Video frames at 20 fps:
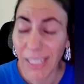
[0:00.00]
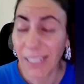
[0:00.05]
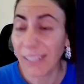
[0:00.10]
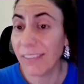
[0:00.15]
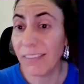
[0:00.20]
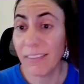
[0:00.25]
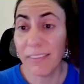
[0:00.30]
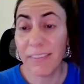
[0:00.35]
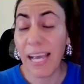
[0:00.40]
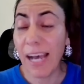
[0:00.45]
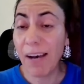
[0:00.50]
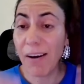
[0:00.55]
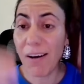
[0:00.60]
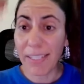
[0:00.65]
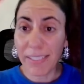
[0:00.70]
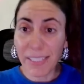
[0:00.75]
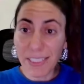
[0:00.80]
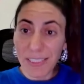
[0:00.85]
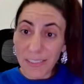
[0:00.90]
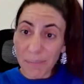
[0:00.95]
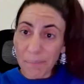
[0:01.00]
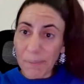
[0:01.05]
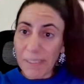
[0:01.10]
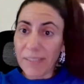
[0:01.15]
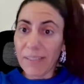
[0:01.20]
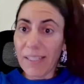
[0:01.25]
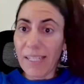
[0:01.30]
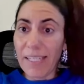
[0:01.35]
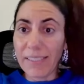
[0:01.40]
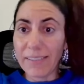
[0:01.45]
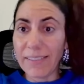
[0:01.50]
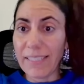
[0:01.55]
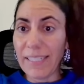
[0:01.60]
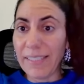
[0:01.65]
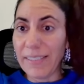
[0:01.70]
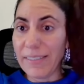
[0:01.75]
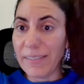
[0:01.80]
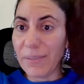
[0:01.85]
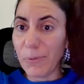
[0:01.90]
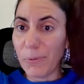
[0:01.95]
Now I can spend like
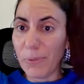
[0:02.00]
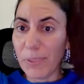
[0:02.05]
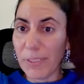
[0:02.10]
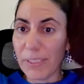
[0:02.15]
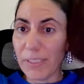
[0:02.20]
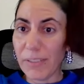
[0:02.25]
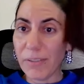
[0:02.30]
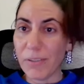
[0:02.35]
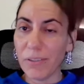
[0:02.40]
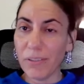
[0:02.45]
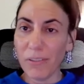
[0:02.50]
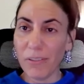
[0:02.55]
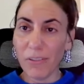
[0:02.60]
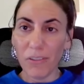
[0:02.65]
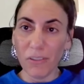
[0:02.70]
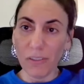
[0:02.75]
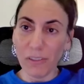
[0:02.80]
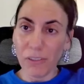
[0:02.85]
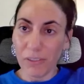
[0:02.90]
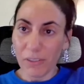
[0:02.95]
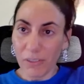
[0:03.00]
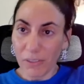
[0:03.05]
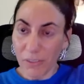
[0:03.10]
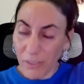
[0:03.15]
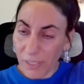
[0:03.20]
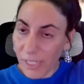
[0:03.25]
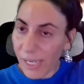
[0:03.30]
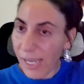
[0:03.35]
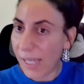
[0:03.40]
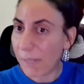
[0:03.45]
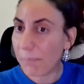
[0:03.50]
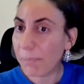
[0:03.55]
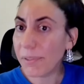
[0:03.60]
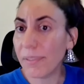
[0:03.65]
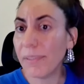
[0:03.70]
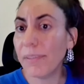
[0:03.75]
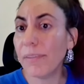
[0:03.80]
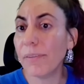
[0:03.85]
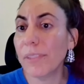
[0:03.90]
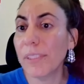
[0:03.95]
days working on apps
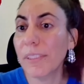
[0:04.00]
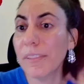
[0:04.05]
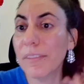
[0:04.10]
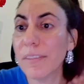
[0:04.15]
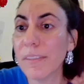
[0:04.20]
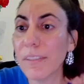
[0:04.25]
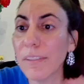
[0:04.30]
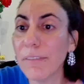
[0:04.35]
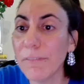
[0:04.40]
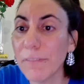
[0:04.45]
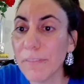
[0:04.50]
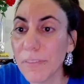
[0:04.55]
and doing stuff.